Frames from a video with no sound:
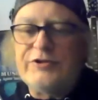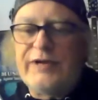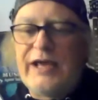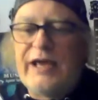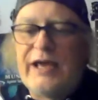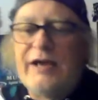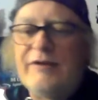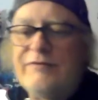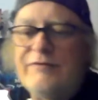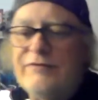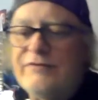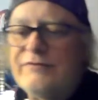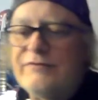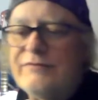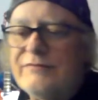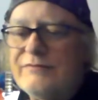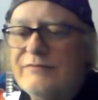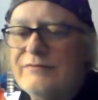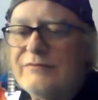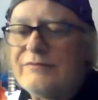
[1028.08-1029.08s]
you have
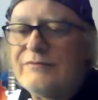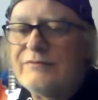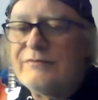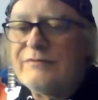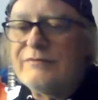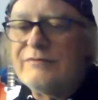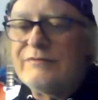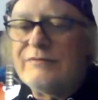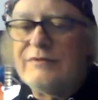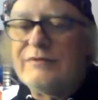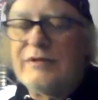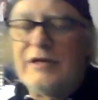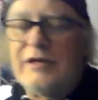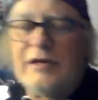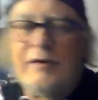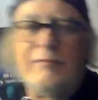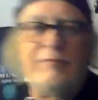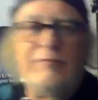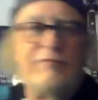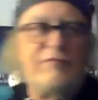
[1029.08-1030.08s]

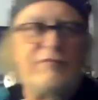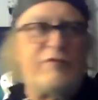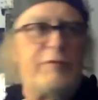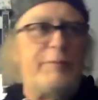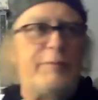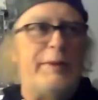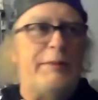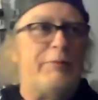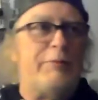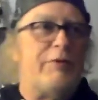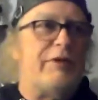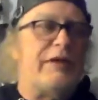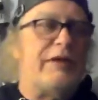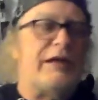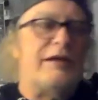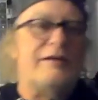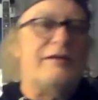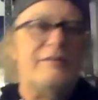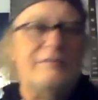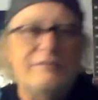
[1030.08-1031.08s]
for people
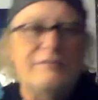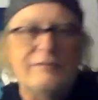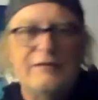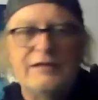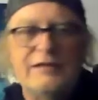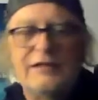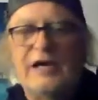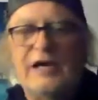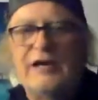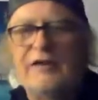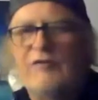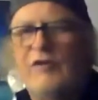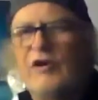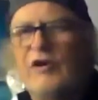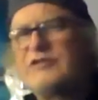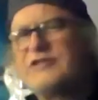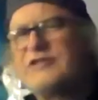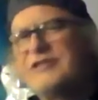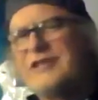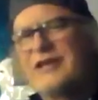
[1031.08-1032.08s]
that kind of
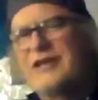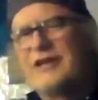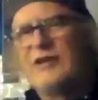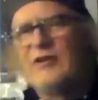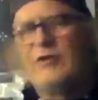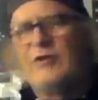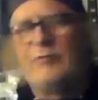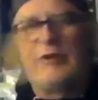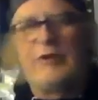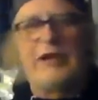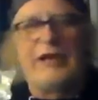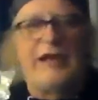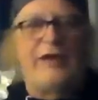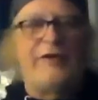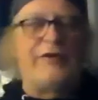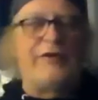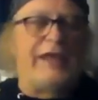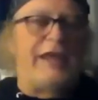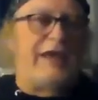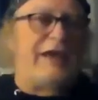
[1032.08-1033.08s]
are stuck at home right
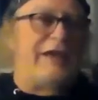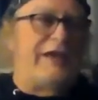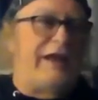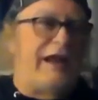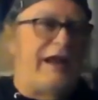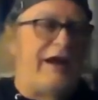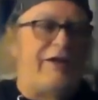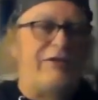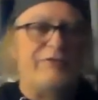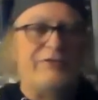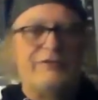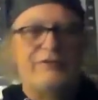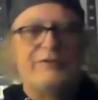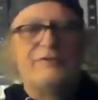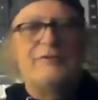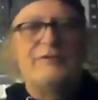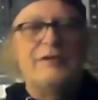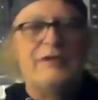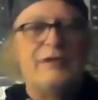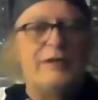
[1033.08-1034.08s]
now and can't get out and
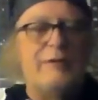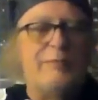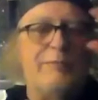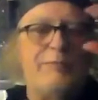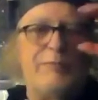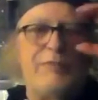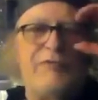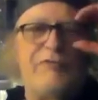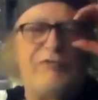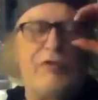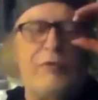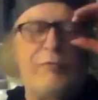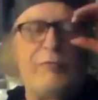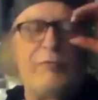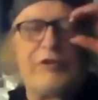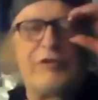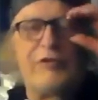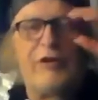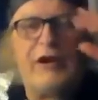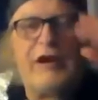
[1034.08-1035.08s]
perform
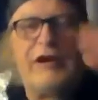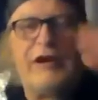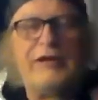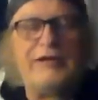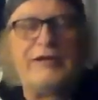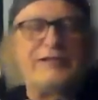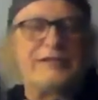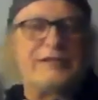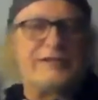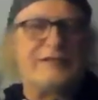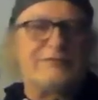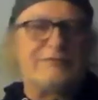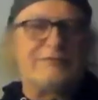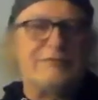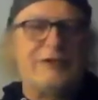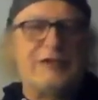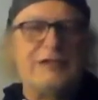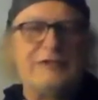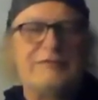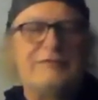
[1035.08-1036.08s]
with their audience?
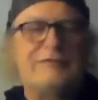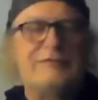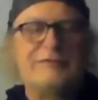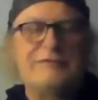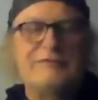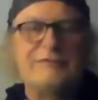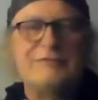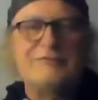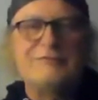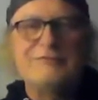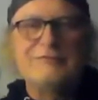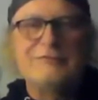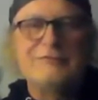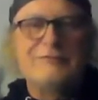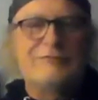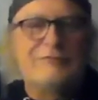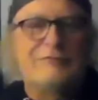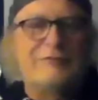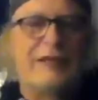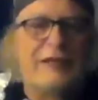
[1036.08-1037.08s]
What
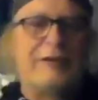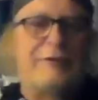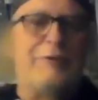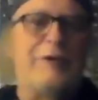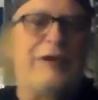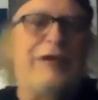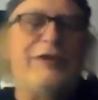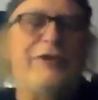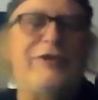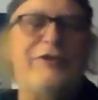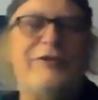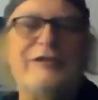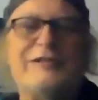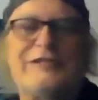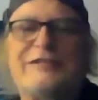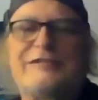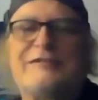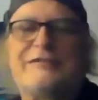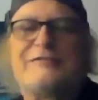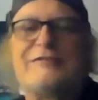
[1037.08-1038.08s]
do you do
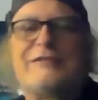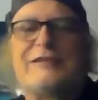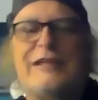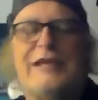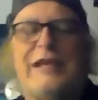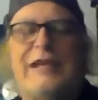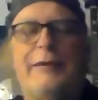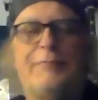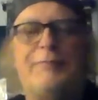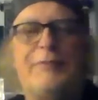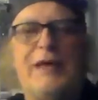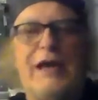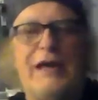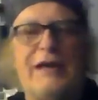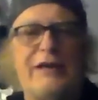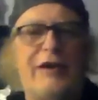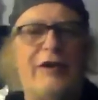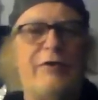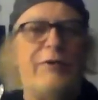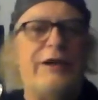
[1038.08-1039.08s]
to keep
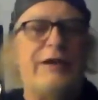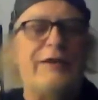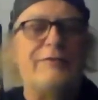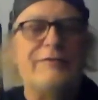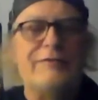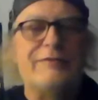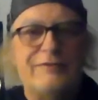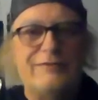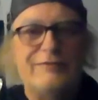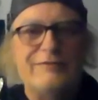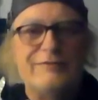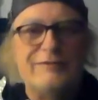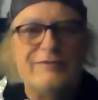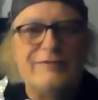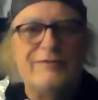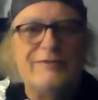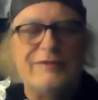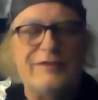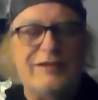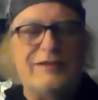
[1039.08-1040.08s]
that going?
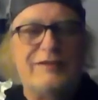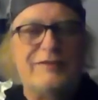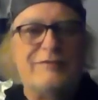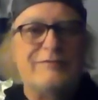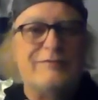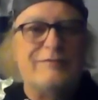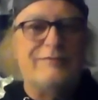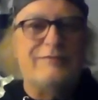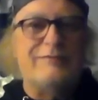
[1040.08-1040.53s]
You know,